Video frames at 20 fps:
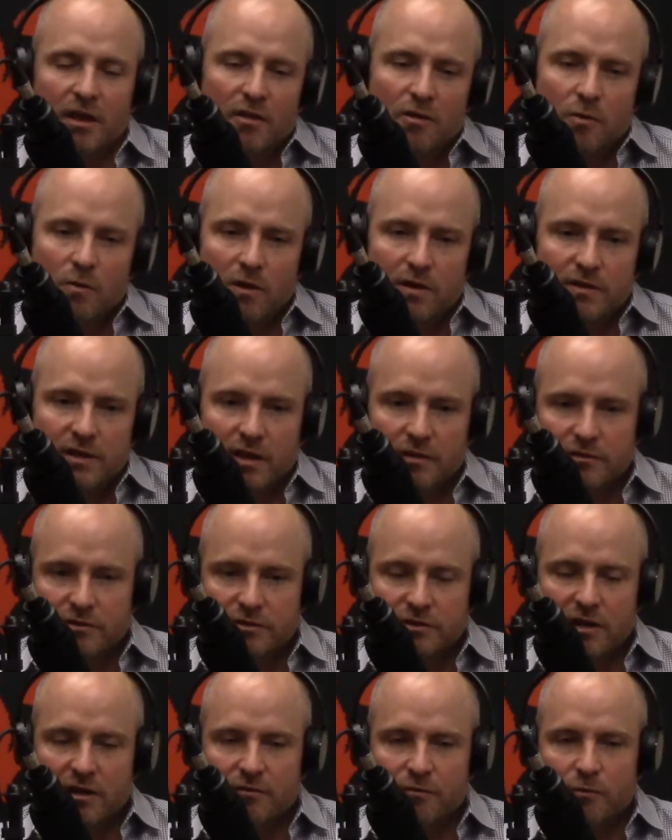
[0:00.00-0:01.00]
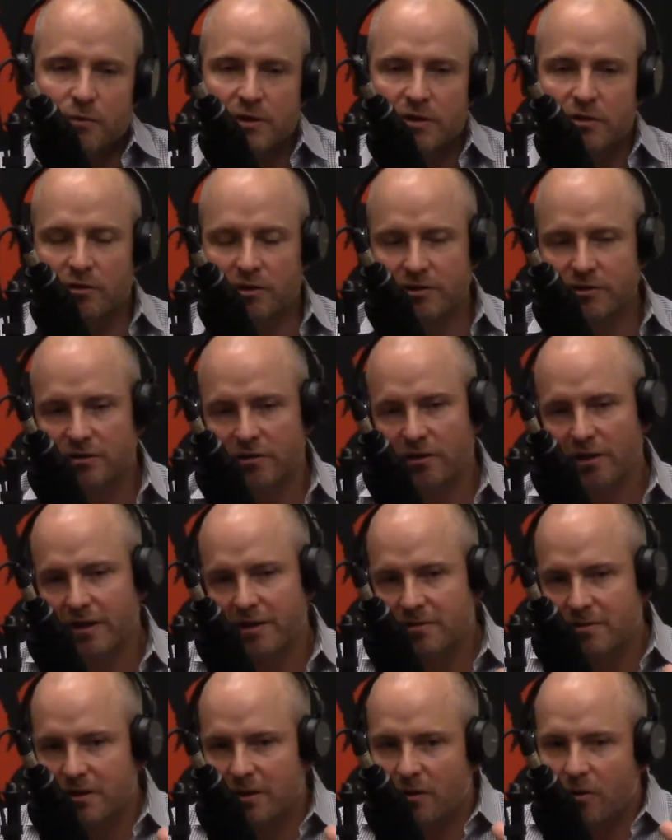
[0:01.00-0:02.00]
other stuff when you're into, like,
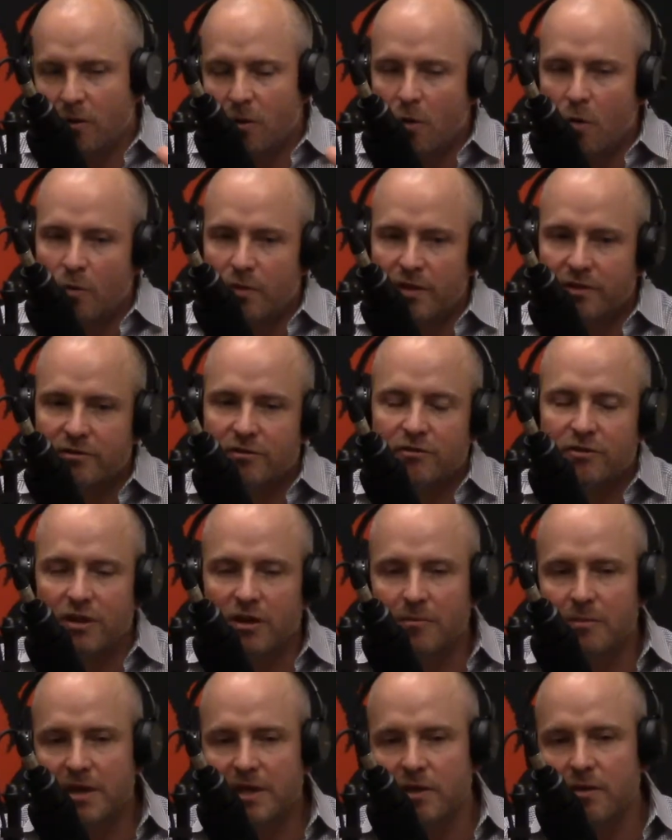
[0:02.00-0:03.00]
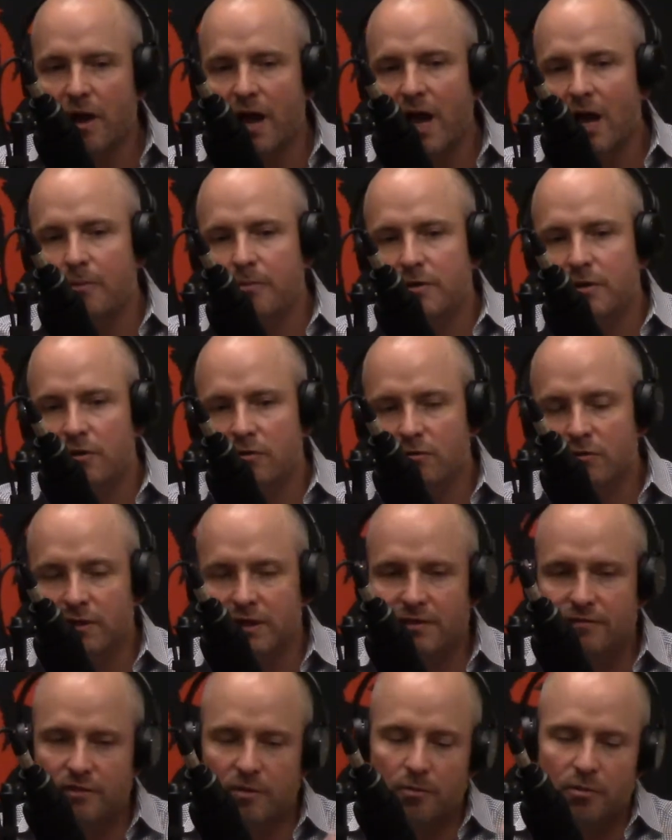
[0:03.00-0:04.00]
you know, oh, this is going to make you happier,
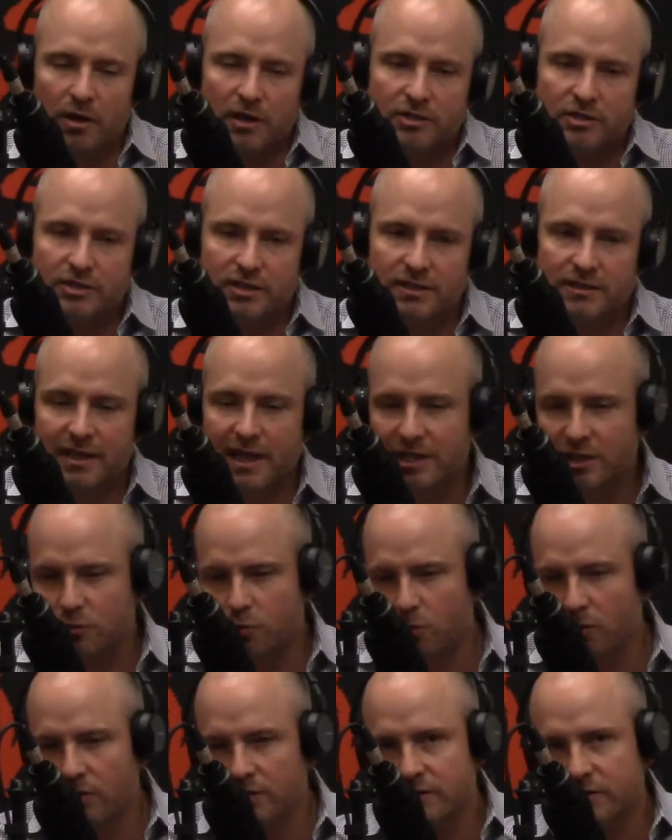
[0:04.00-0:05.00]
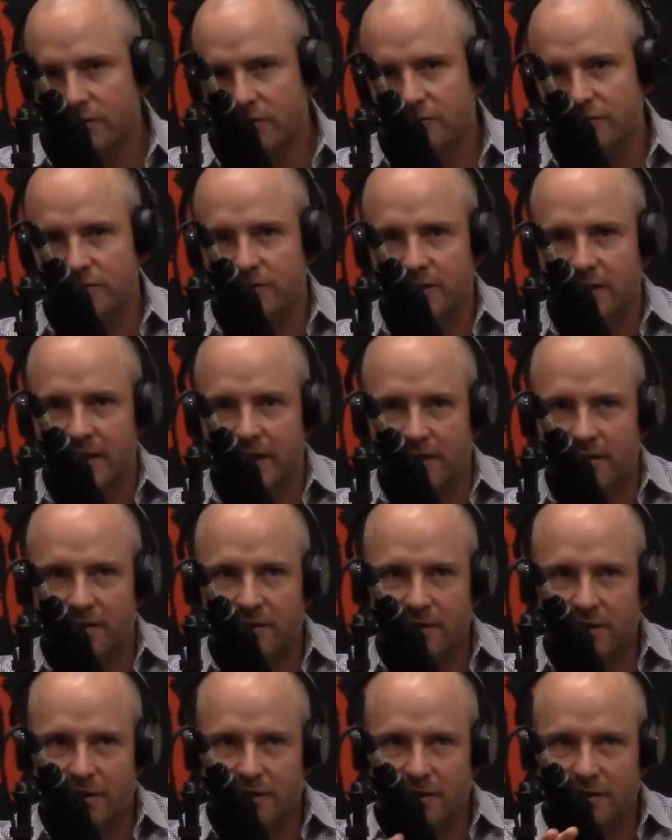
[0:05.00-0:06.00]
relieve depression. That's where it starts to get a
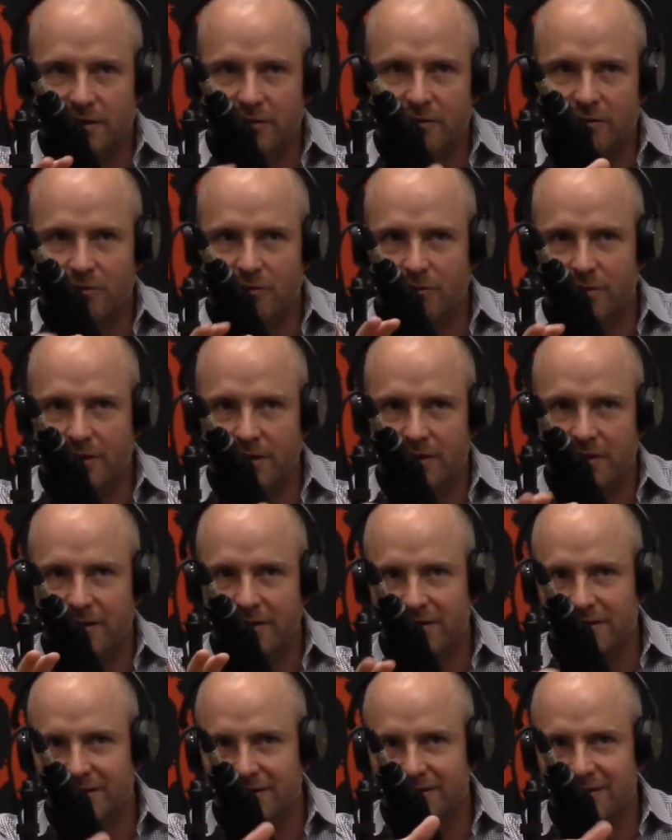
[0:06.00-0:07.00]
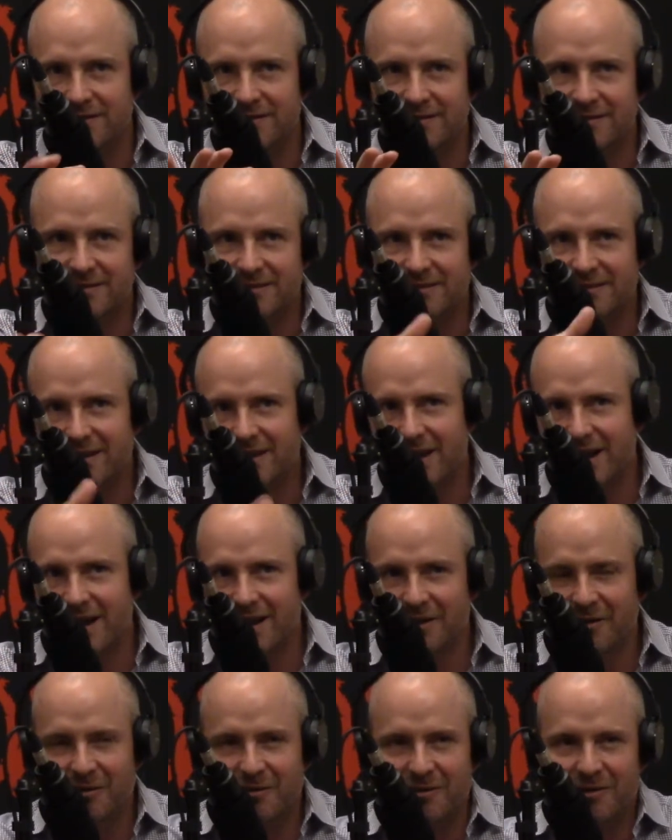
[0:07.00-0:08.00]
little bit, I
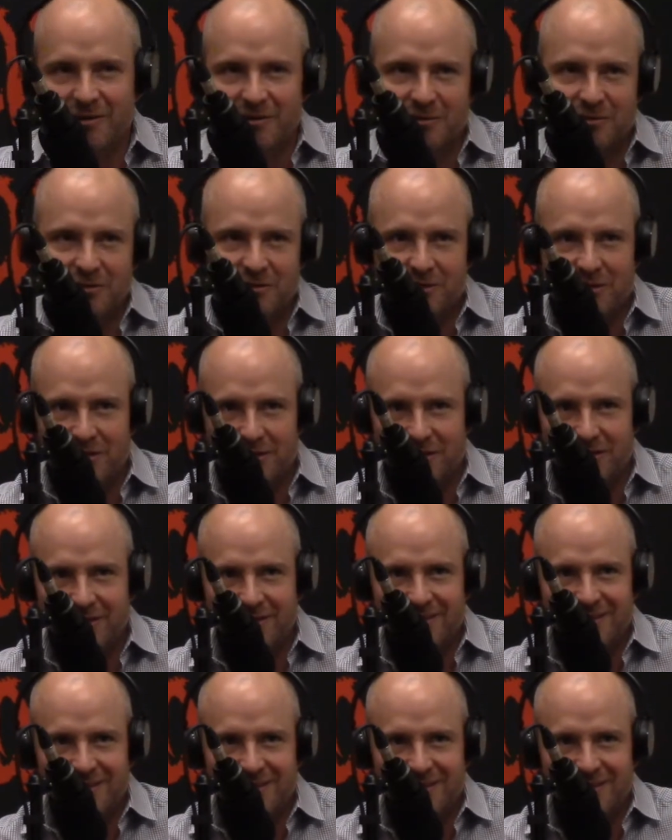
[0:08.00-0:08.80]
don't know, son.